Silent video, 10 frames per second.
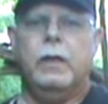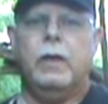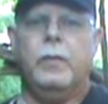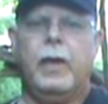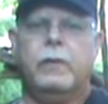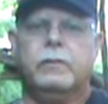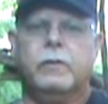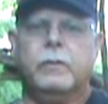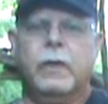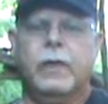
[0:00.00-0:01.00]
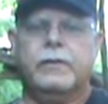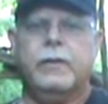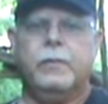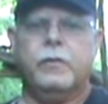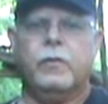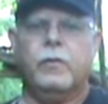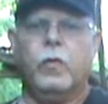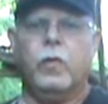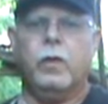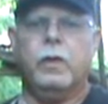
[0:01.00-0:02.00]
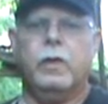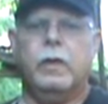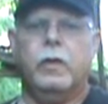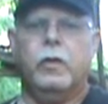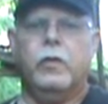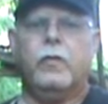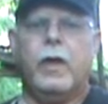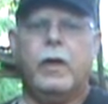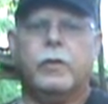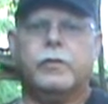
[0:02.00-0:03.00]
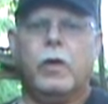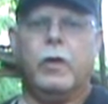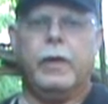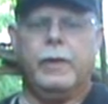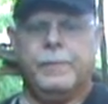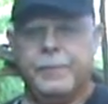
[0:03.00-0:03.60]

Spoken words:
about some tips for fire starting.